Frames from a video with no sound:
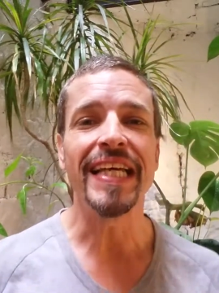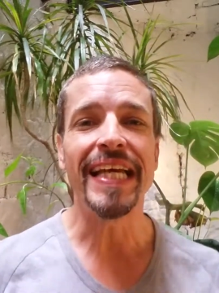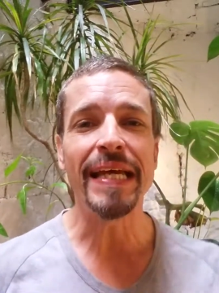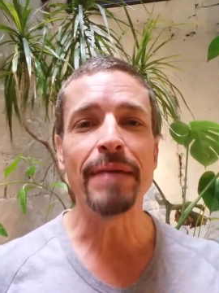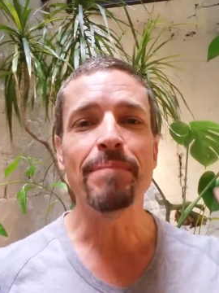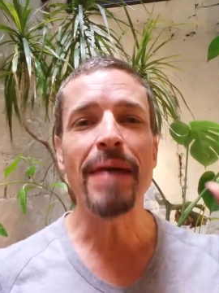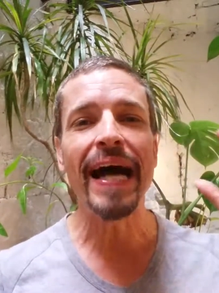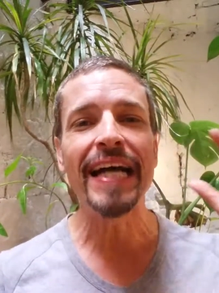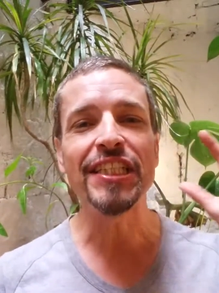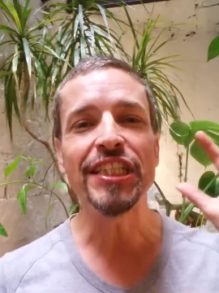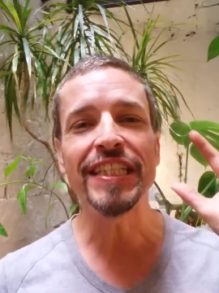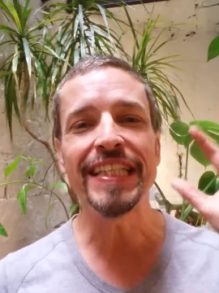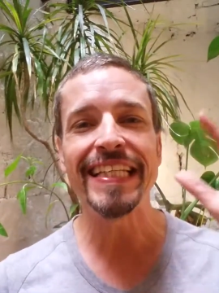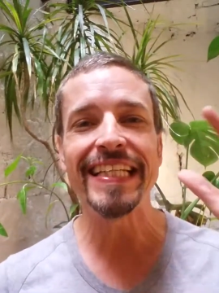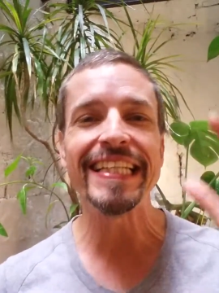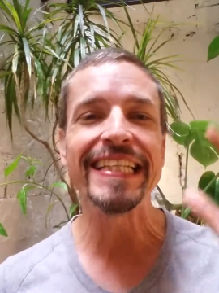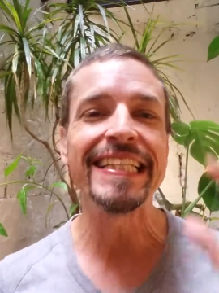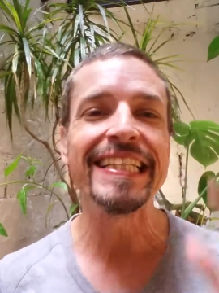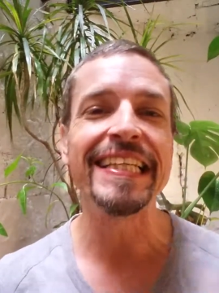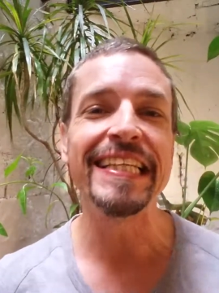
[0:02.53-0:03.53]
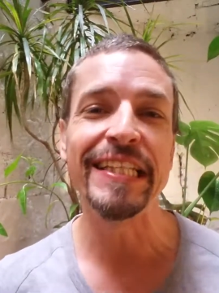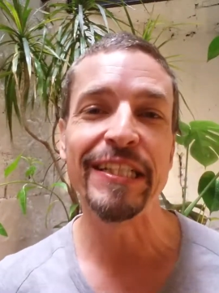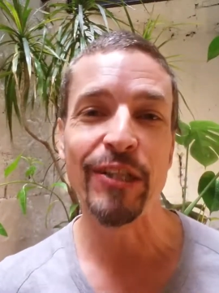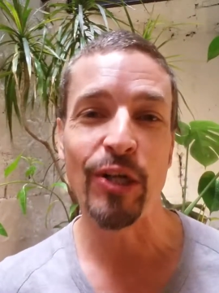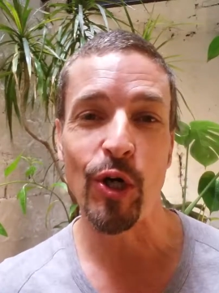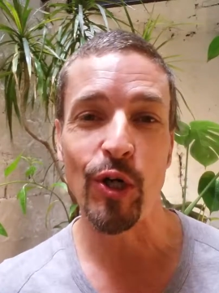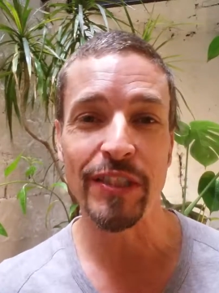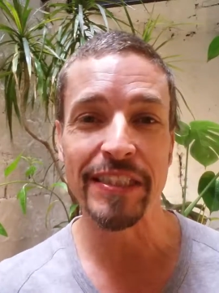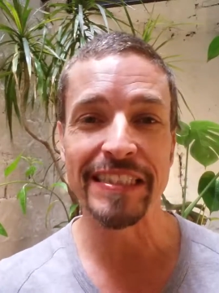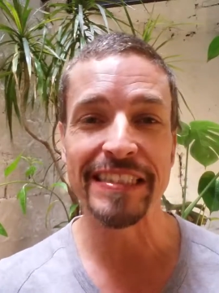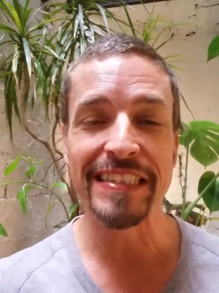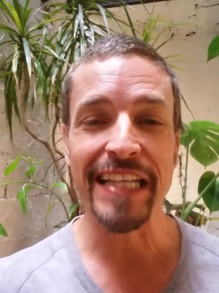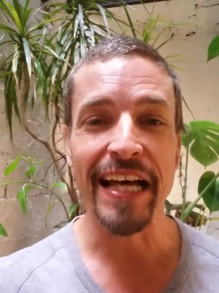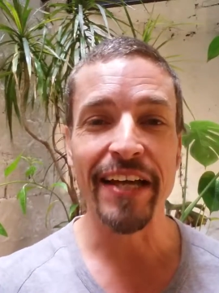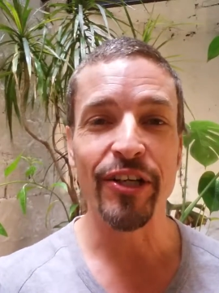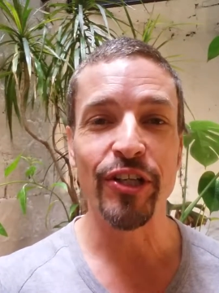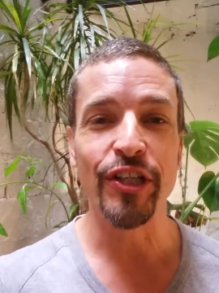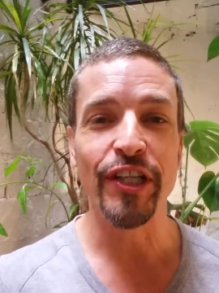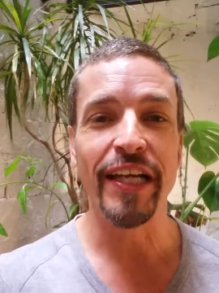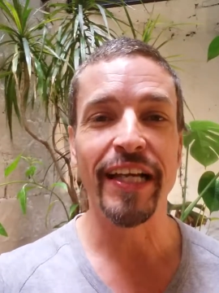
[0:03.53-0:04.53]
Imagine IKEA on
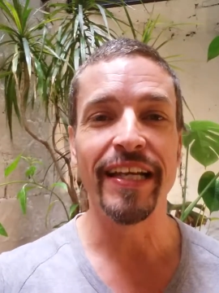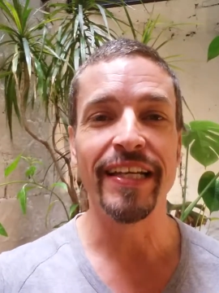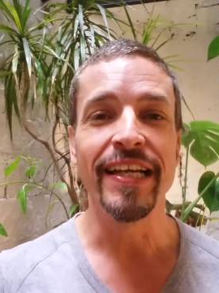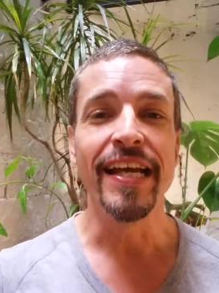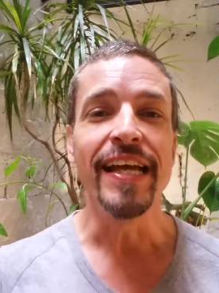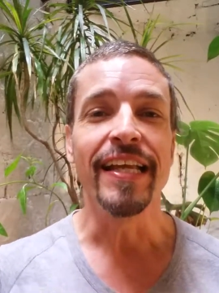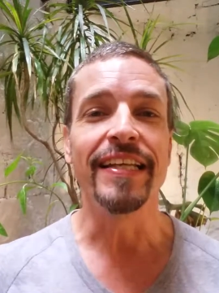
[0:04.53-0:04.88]
Saturday.